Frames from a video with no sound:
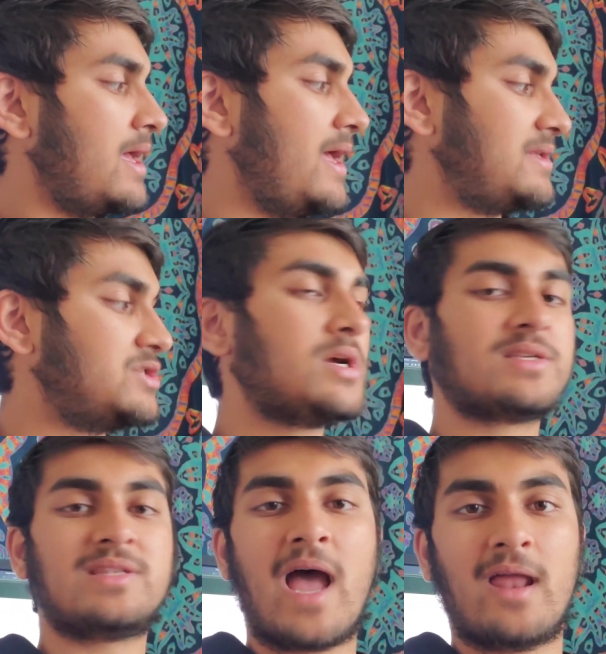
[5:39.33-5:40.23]
It's
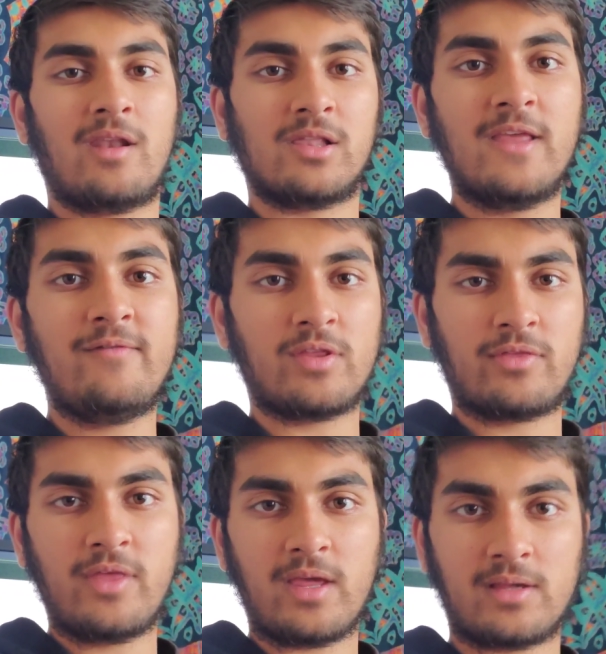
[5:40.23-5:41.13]
just that living
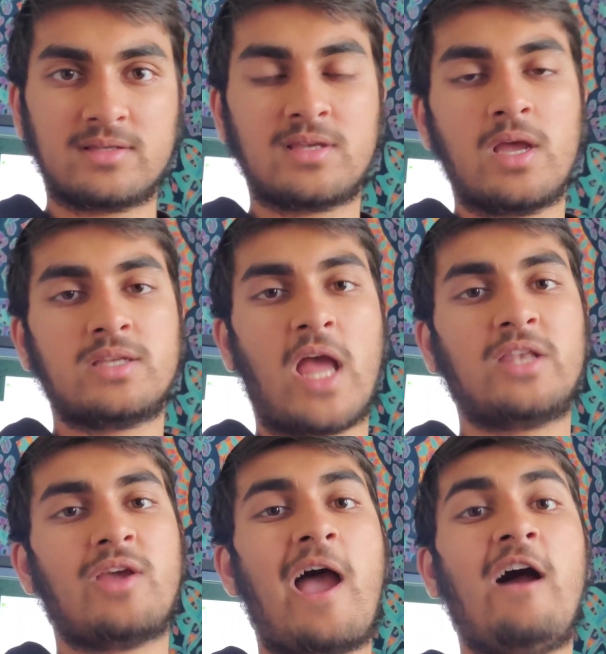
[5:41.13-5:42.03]
things
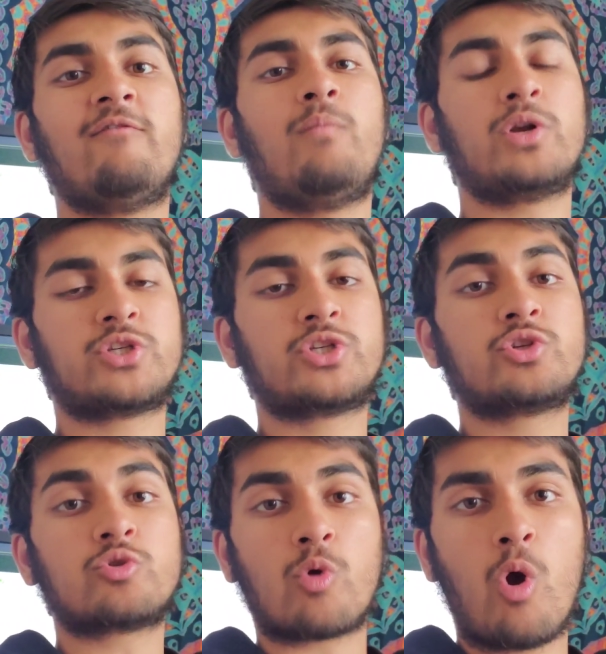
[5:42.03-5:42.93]
tend to have much
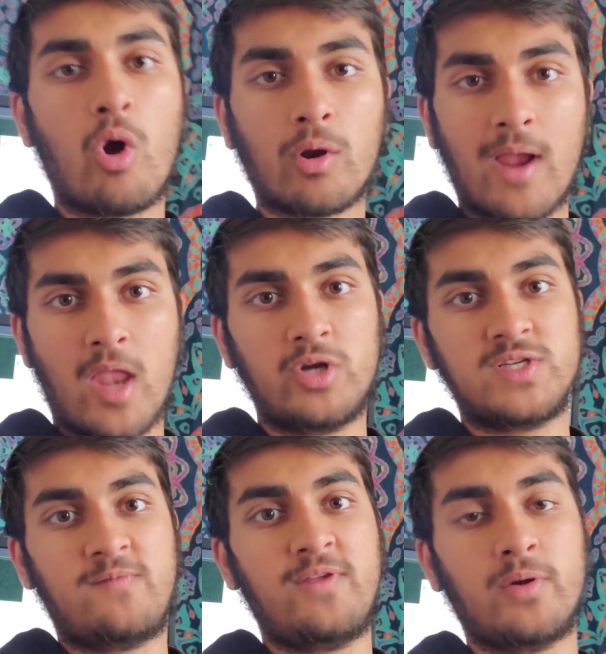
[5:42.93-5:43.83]
stronger
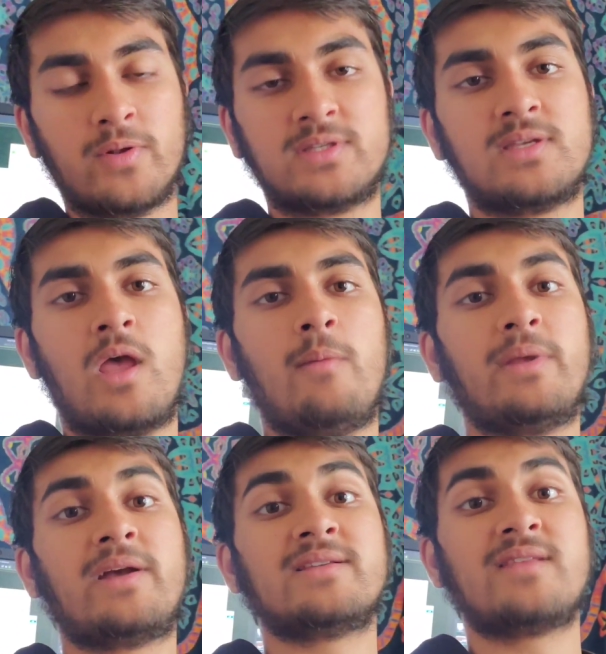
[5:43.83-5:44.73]
energy fields
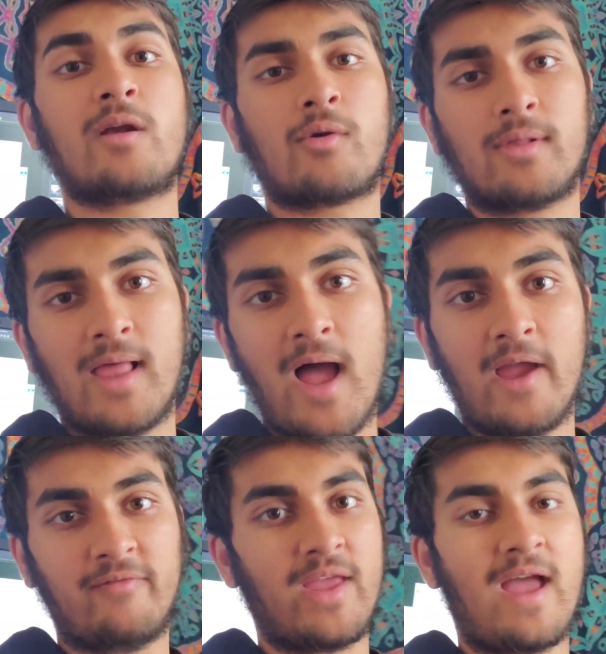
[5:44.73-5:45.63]
because they are
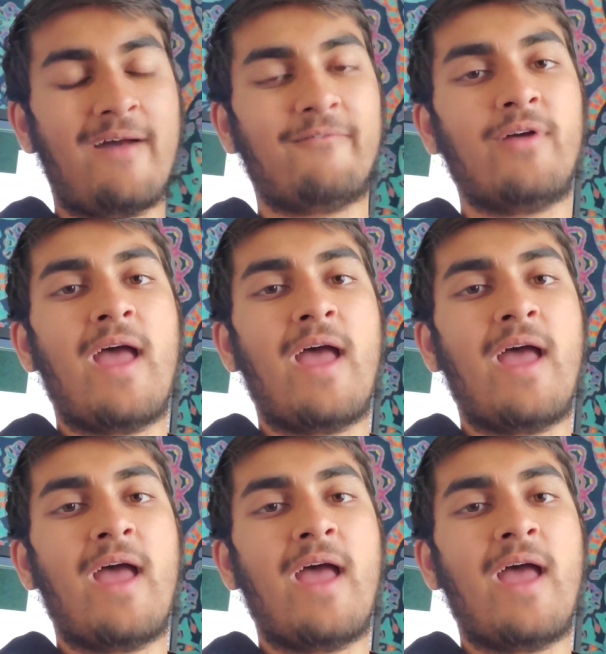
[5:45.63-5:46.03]
alive. They have